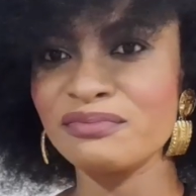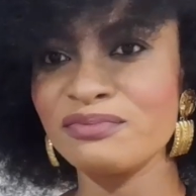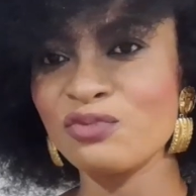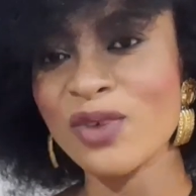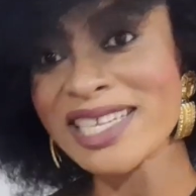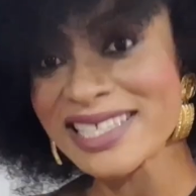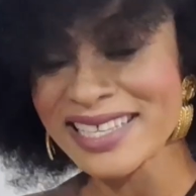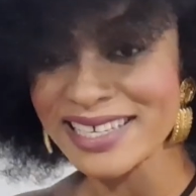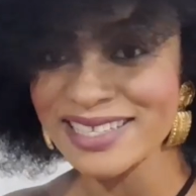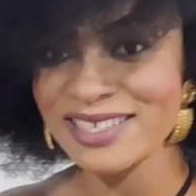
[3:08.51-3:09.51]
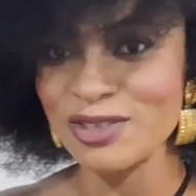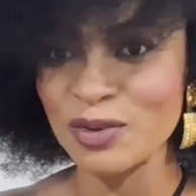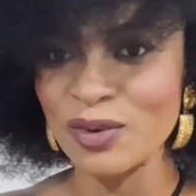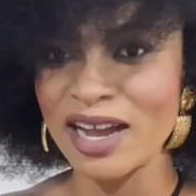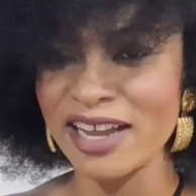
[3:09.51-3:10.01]
waste this.
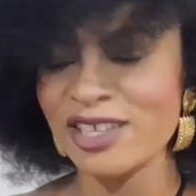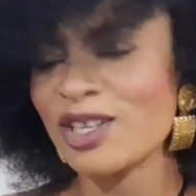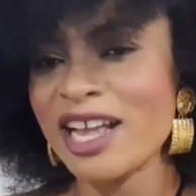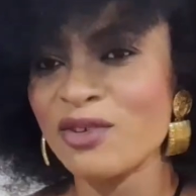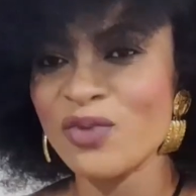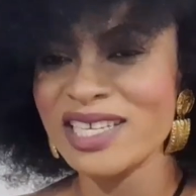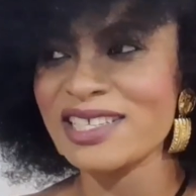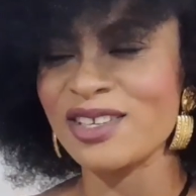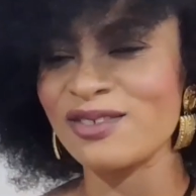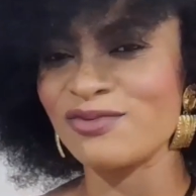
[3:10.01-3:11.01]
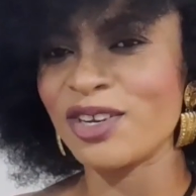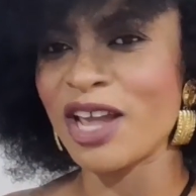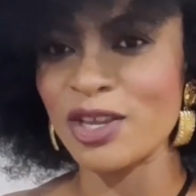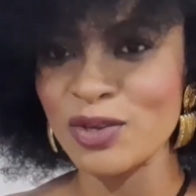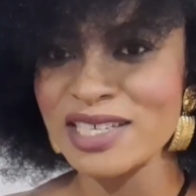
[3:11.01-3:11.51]
No, it's not like wasting. When
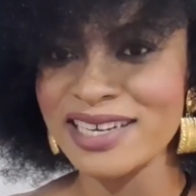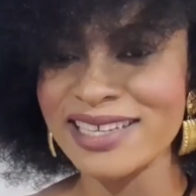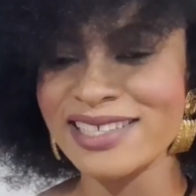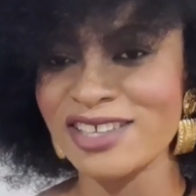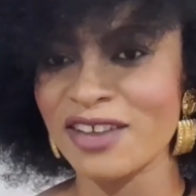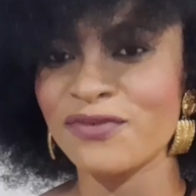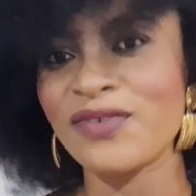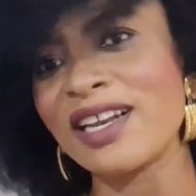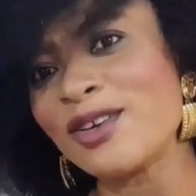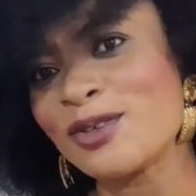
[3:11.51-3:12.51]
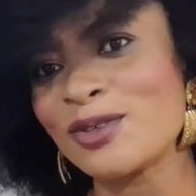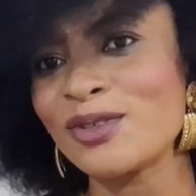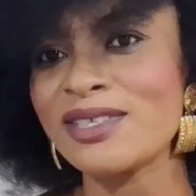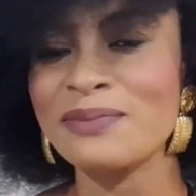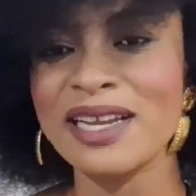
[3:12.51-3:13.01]
you are using it, you are feeling
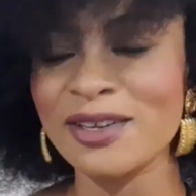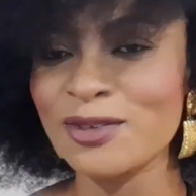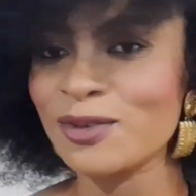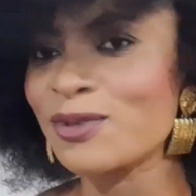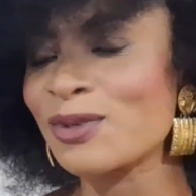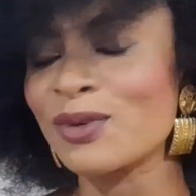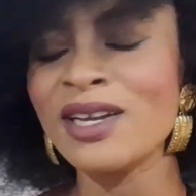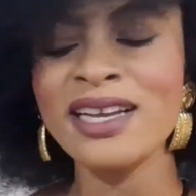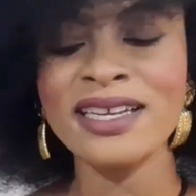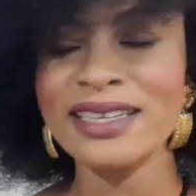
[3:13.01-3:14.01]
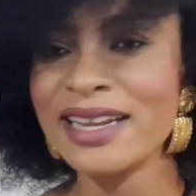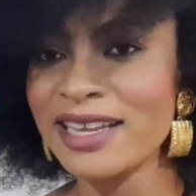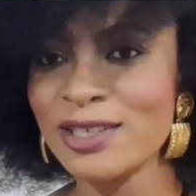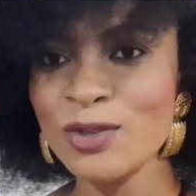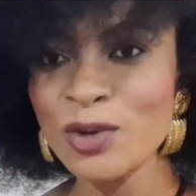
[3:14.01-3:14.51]
good, smelling good, so there
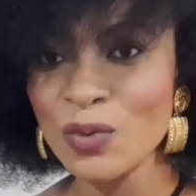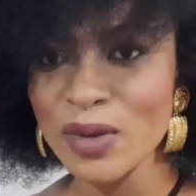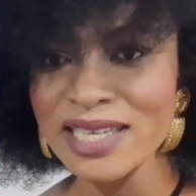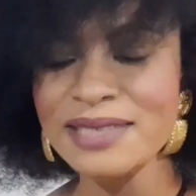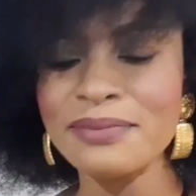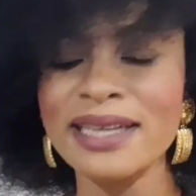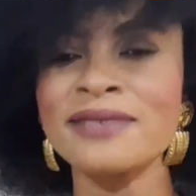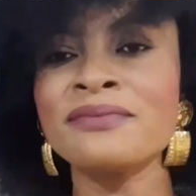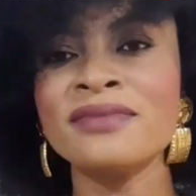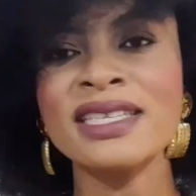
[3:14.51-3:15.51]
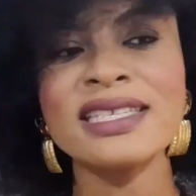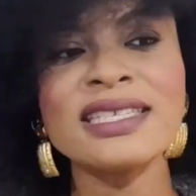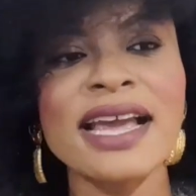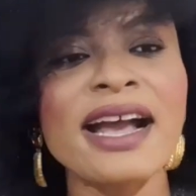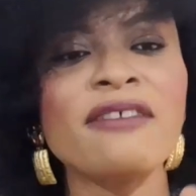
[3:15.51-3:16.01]
is no waste. But
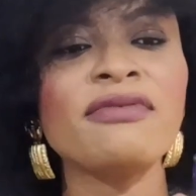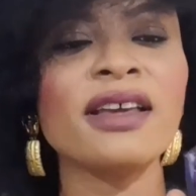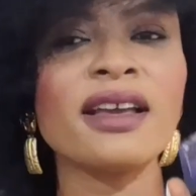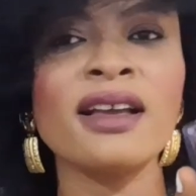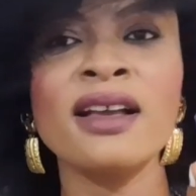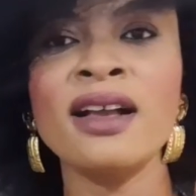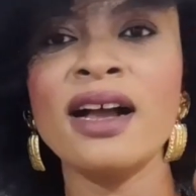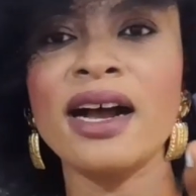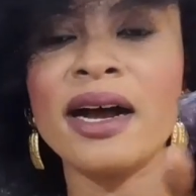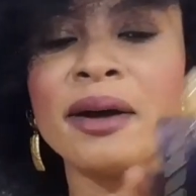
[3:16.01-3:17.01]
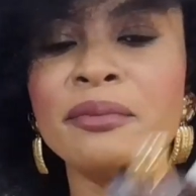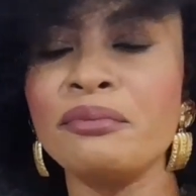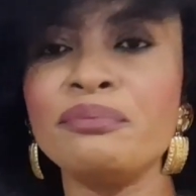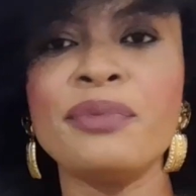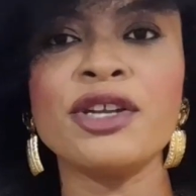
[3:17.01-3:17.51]
since I have the
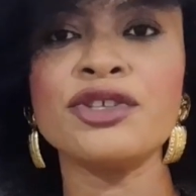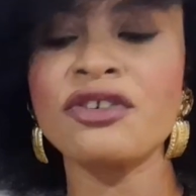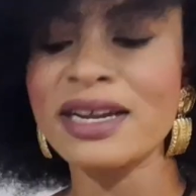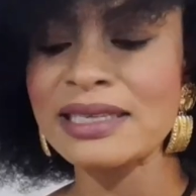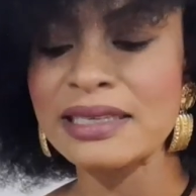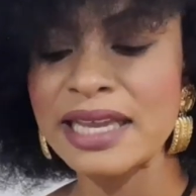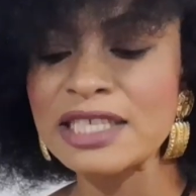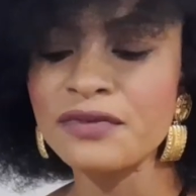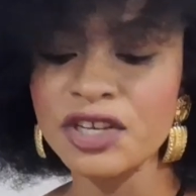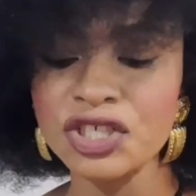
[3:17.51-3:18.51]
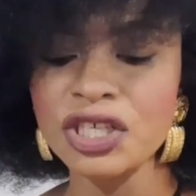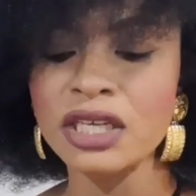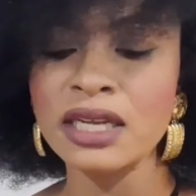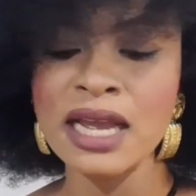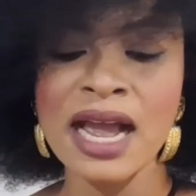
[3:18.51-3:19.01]
Pandora scent
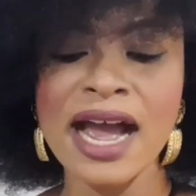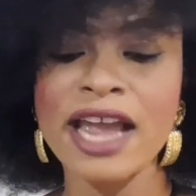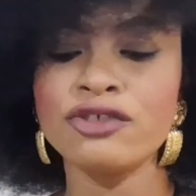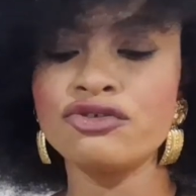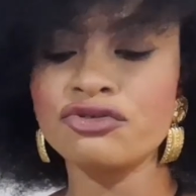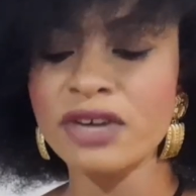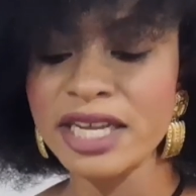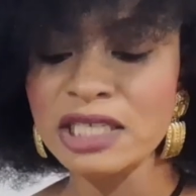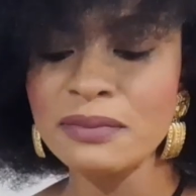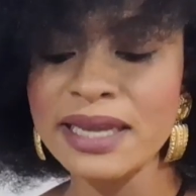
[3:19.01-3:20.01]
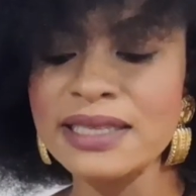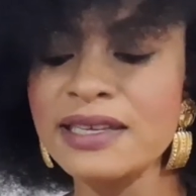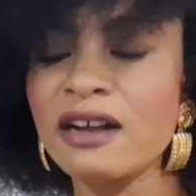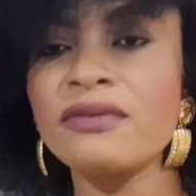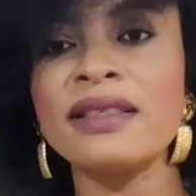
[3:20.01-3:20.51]
version, I drench
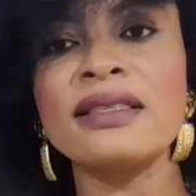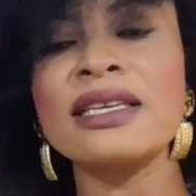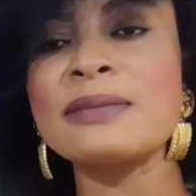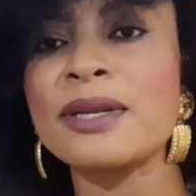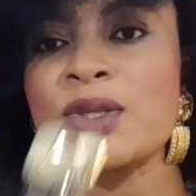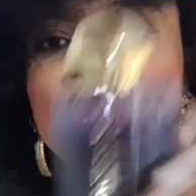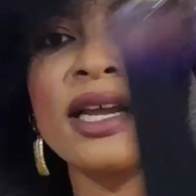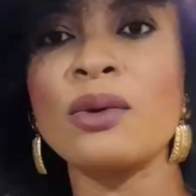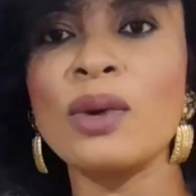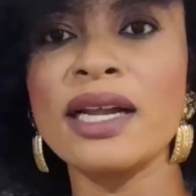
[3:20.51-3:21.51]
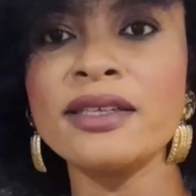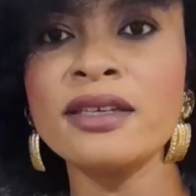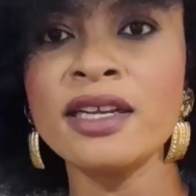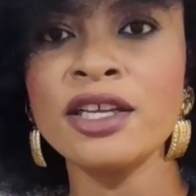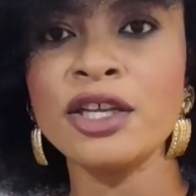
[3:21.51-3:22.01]
myself in this particular
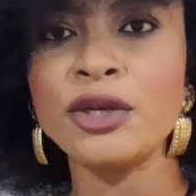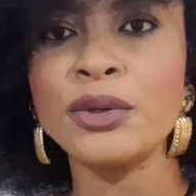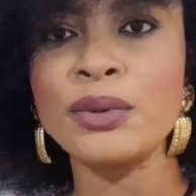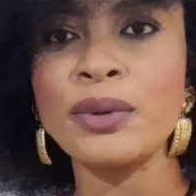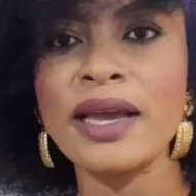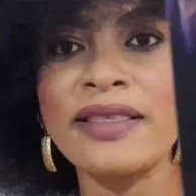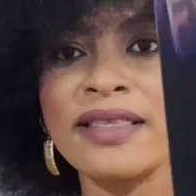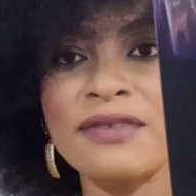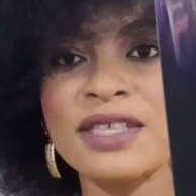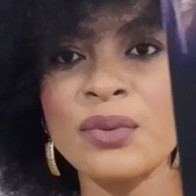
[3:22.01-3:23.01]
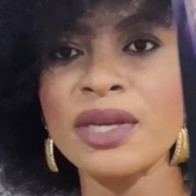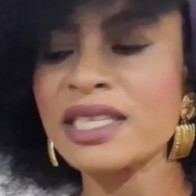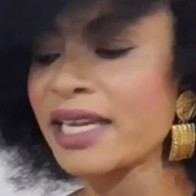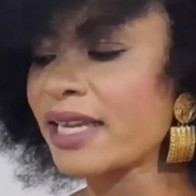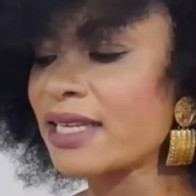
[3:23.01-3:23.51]
one, you know, and after
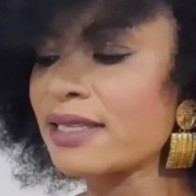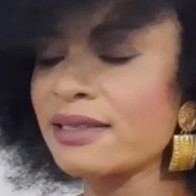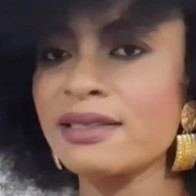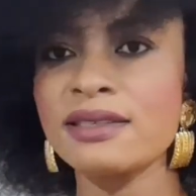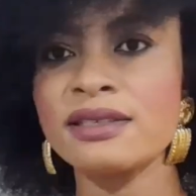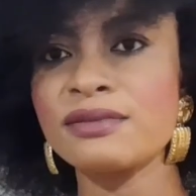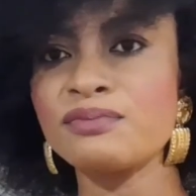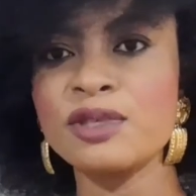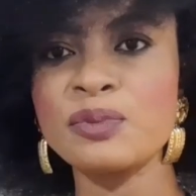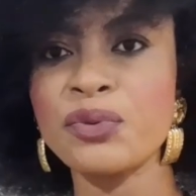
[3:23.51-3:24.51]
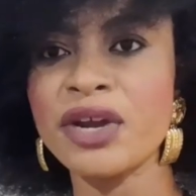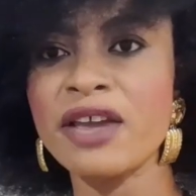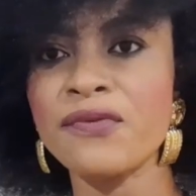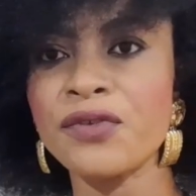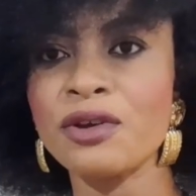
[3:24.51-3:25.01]
which I guess spray
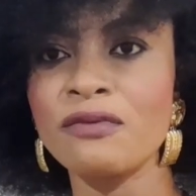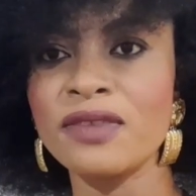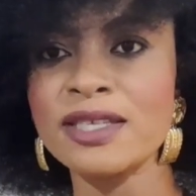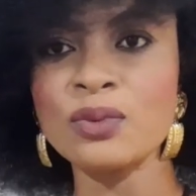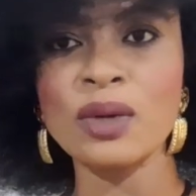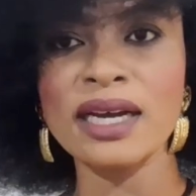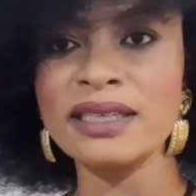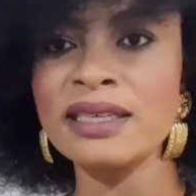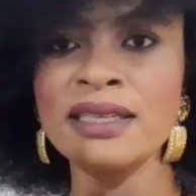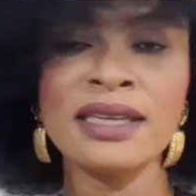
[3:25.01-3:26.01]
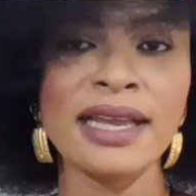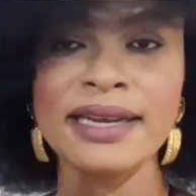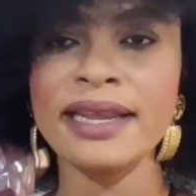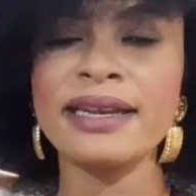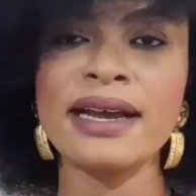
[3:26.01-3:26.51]
a few of this one,
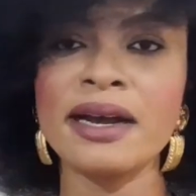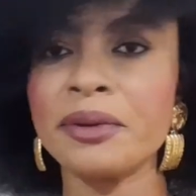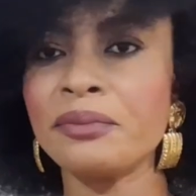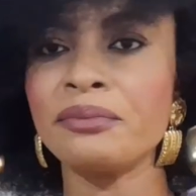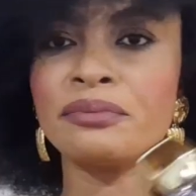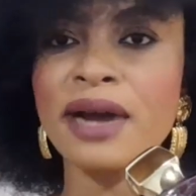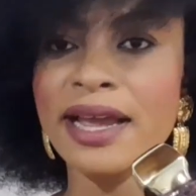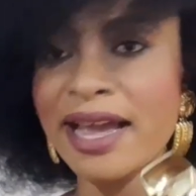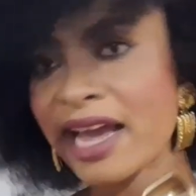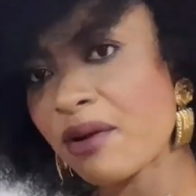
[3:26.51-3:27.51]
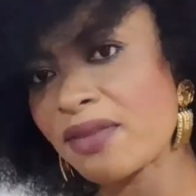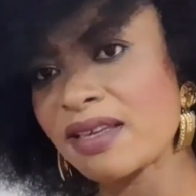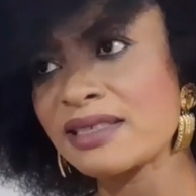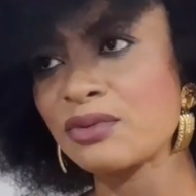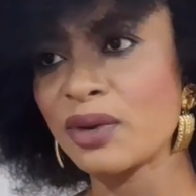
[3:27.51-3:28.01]
and then I carry
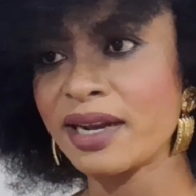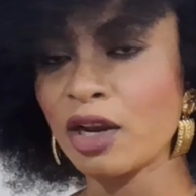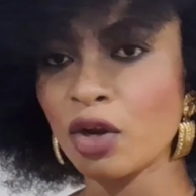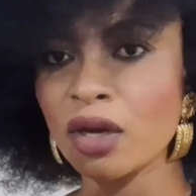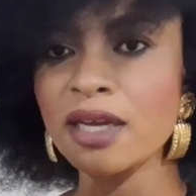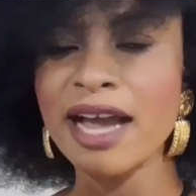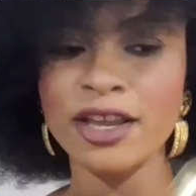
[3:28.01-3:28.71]
this one along.